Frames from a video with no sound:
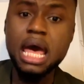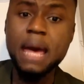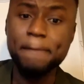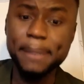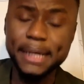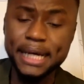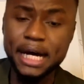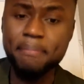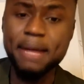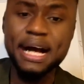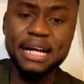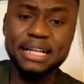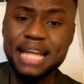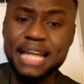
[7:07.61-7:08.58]
Become my
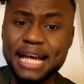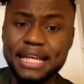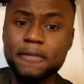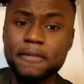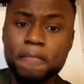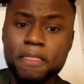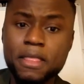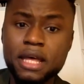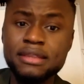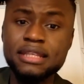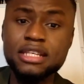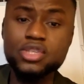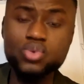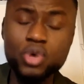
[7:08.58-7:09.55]
client.
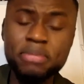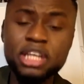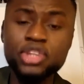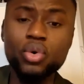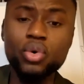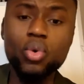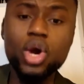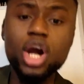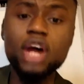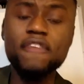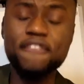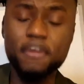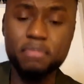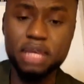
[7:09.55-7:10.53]
This will mean the world
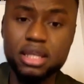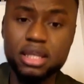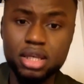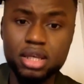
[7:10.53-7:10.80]
for me.